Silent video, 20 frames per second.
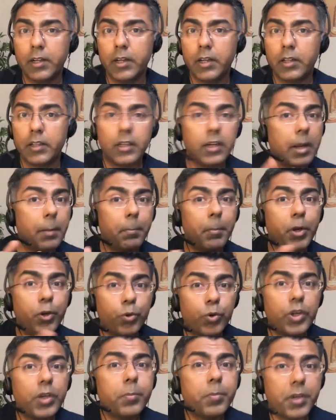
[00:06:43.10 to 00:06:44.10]
The number you
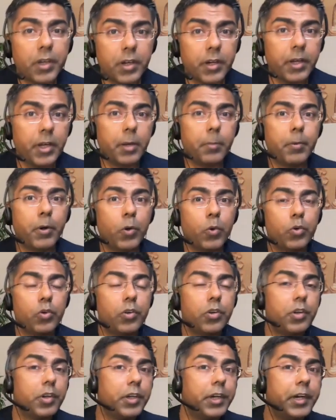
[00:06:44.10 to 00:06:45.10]
keep hearing about
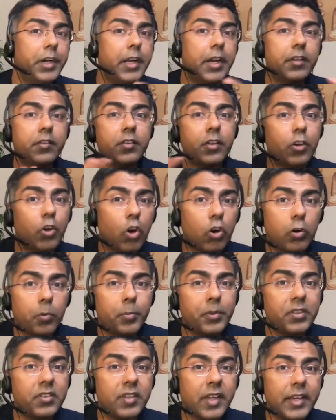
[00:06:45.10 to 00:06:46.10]
India's economy
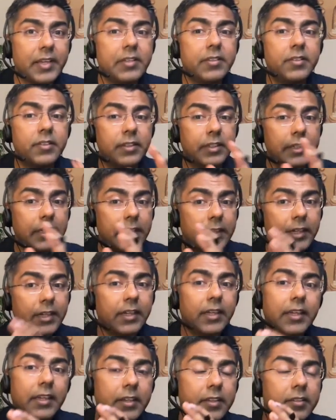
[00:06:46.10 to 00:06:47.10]
size
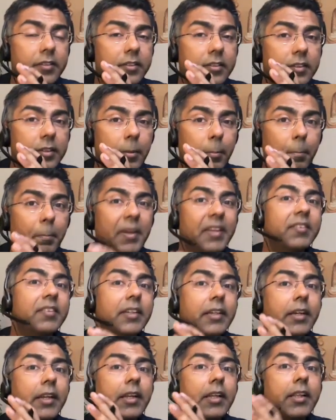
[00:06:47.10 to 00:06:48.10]
is
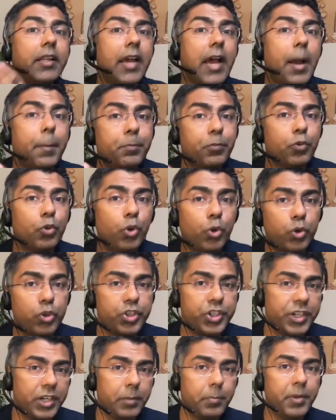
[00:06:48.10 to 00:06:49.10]
basically the absolute
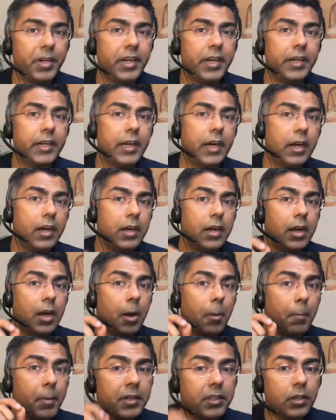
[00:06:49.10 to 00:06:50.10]
GDP data,
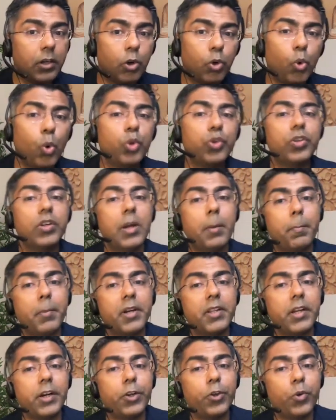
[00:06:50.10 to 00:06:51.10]
but the growth number
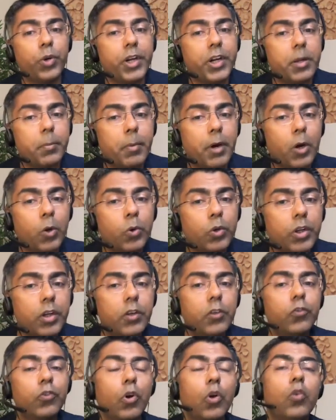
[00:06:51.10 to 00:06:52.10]
that you read about
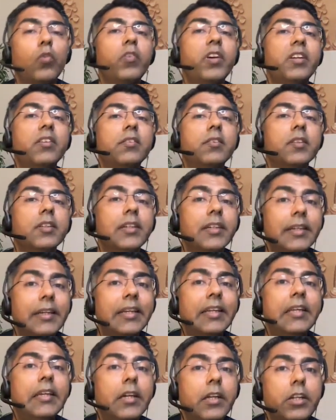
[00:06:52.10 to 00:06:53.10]
is always
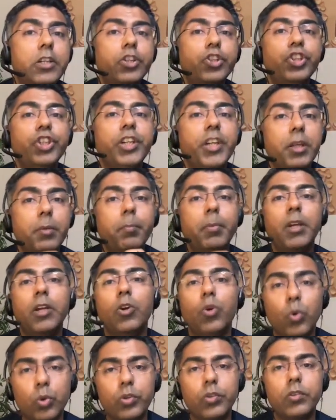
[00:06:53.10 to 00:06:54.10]
real GDP
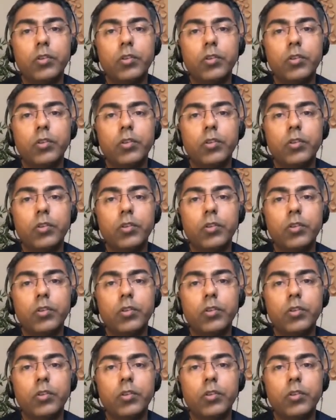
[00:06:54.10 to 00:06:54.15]
growth.